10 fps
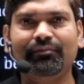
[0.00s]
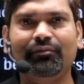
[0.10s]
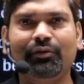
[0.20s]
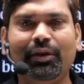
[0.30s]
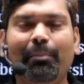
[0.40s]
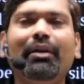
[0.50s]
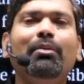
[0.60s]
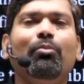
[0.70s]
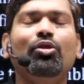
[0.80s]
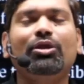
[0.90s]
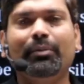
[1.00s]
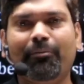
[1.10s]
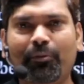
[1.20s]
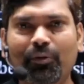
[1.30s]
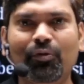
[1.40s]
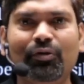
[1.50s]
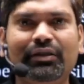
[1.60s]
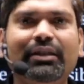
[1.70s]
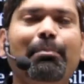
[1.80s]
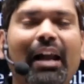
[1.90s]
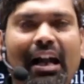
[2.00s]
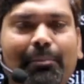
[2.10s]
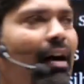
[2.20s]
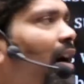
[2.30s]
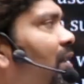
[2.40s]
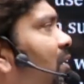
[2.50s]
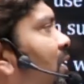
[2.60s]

Okay, most of the fruits, yeah, plant parts